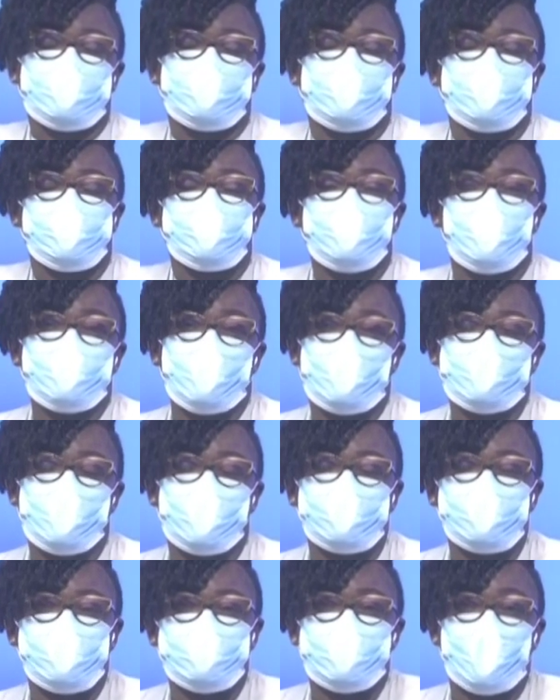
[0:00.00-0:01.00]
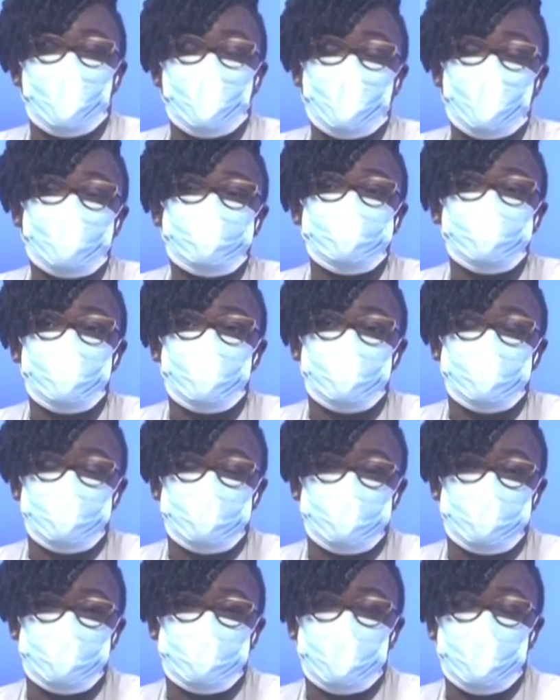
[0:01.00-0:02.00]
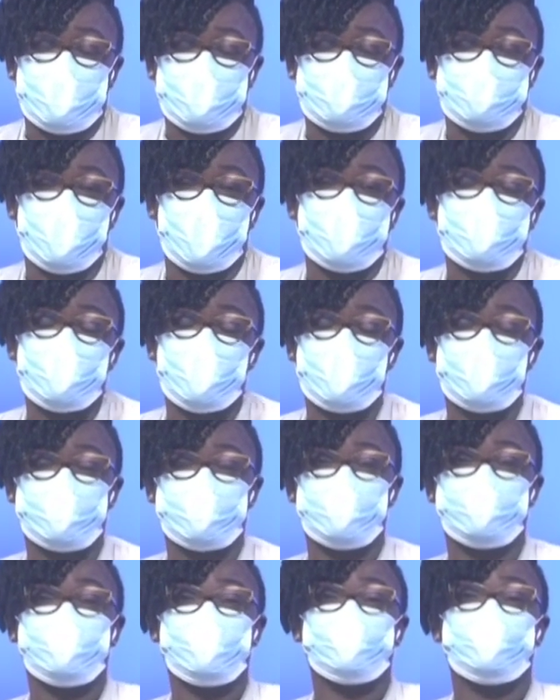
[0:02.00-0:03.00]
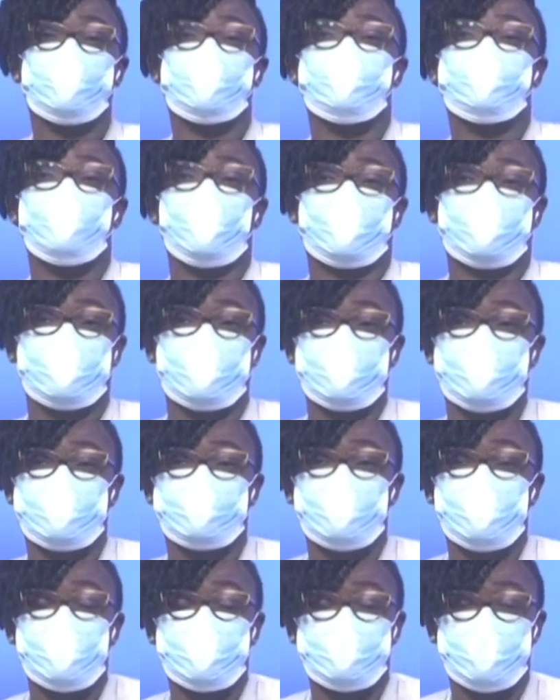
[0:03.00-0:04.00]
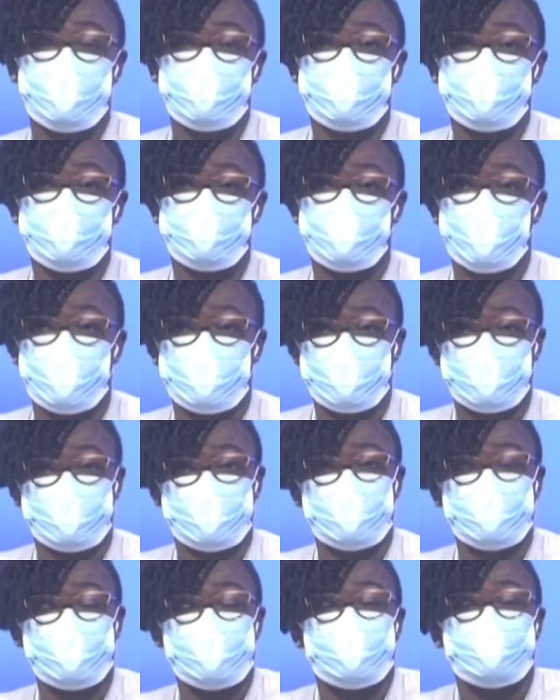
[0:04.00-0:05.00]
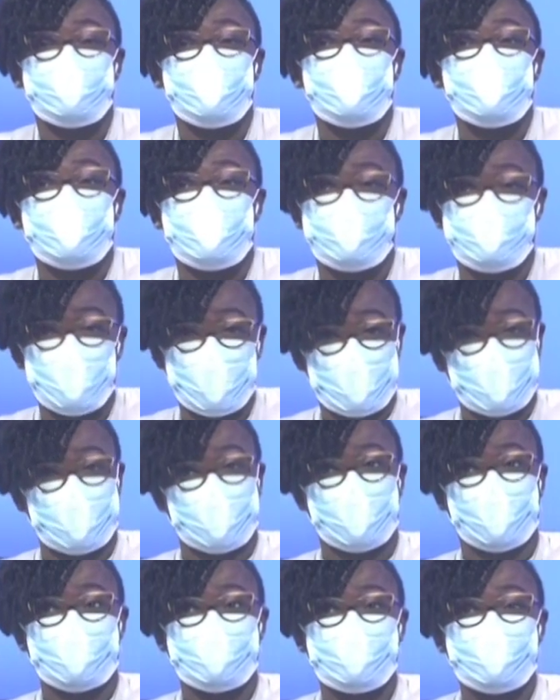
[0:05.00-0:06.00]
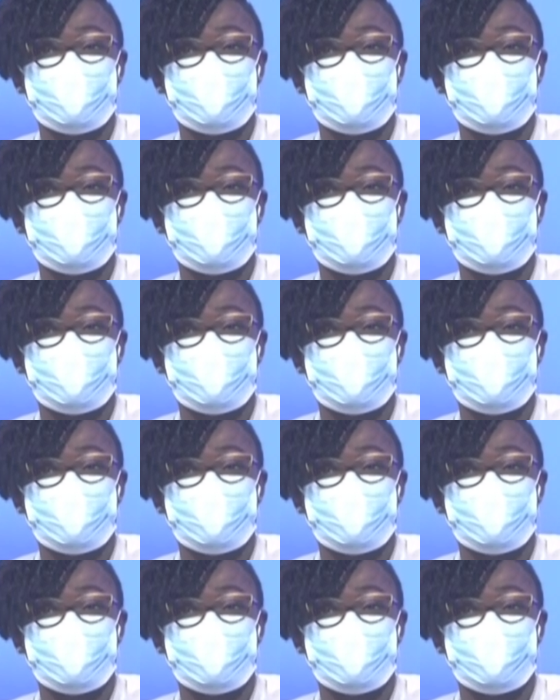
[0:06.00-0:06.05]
Now, so about our smart edgy, and a penna will be so whom we attend to mini me no smass and into them ye and anything.